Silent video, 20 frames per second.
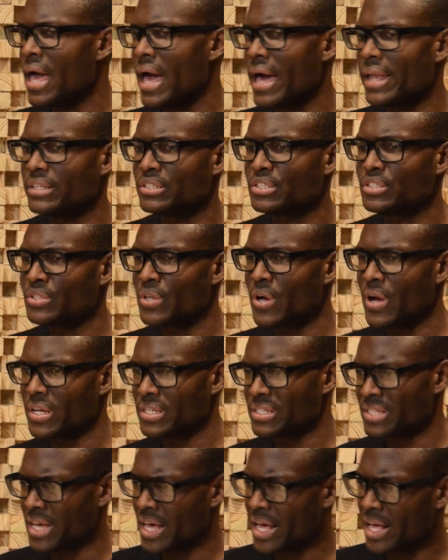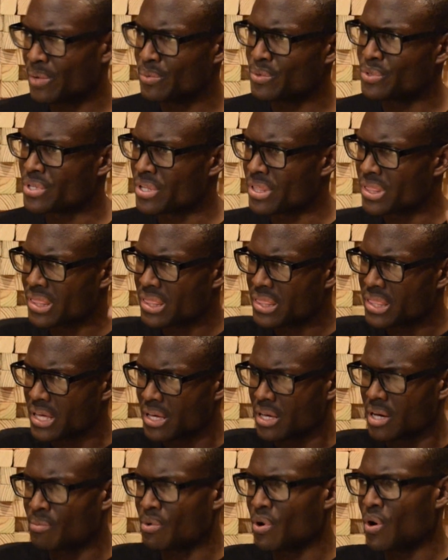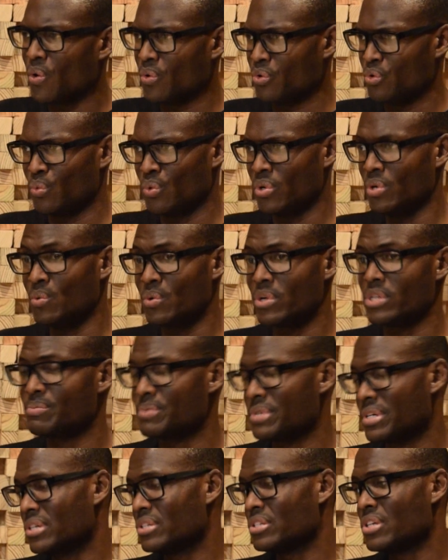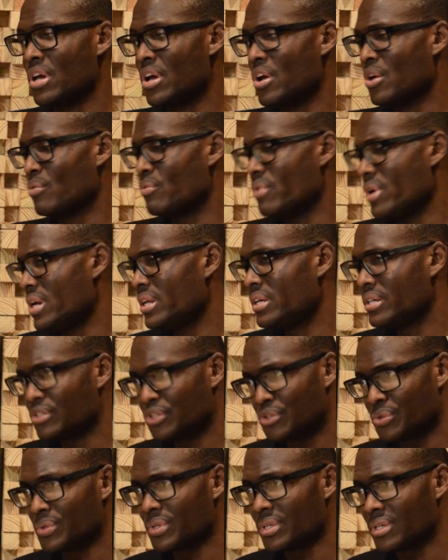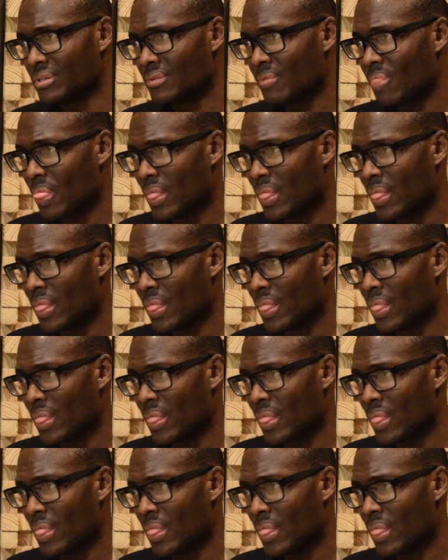And it starts to help you to think about how the world works, because really and truly,